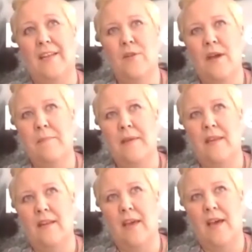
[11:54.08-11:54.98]
you have
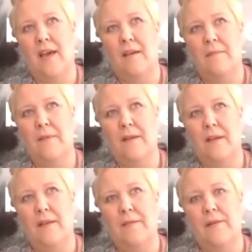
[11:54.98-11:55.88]
been,
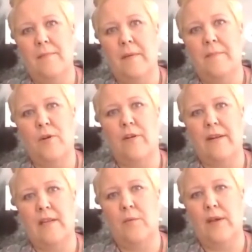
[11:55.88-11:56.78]
if I remember
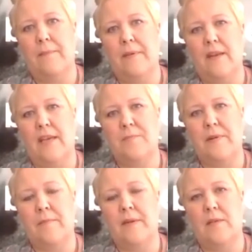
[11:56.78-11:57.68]
correctly, we have been
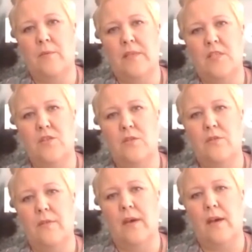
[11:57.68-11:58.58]
experimenting with
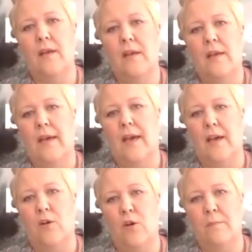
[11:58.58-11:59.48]
you the
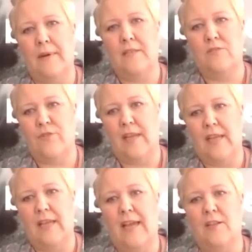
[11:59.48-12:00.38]
compact
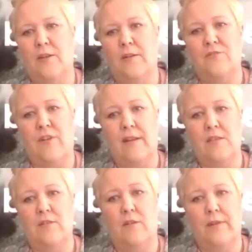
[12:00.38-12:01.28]
ring and the
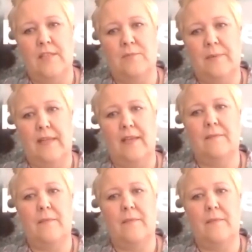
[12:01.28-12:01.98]
traditional ring spinning.